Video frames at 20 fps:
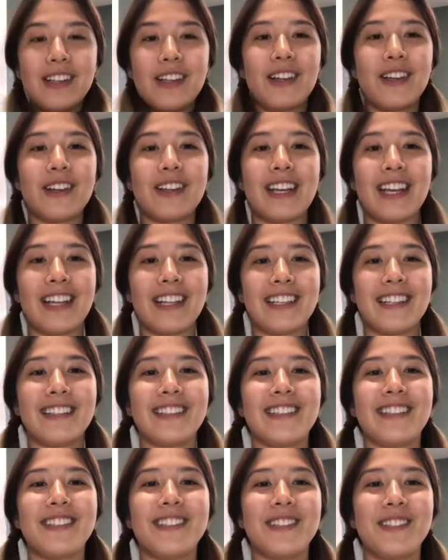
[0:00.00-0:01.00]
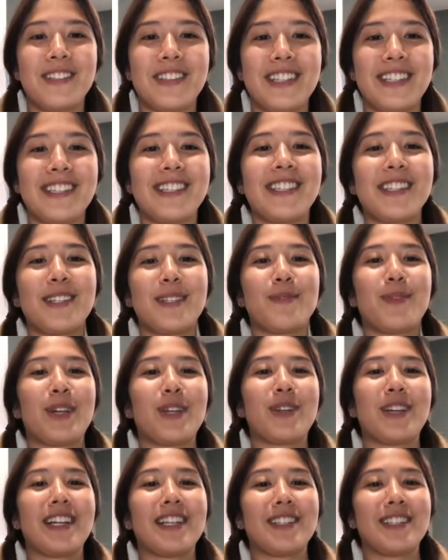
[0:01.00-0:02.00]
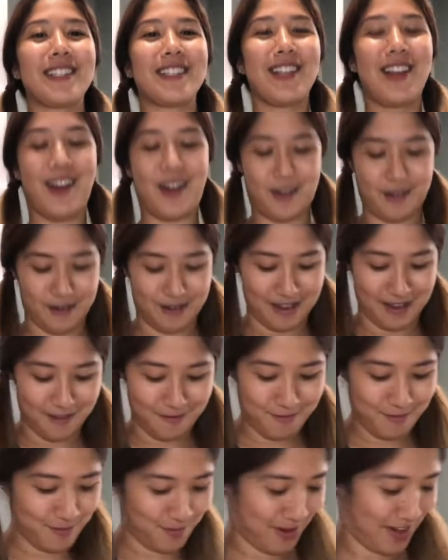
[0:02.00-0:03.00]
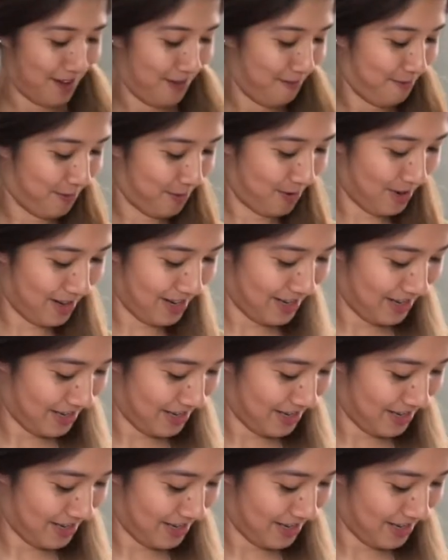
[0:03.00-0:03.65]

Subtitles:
Okay, let's do this. This is what you guys have been waiting for.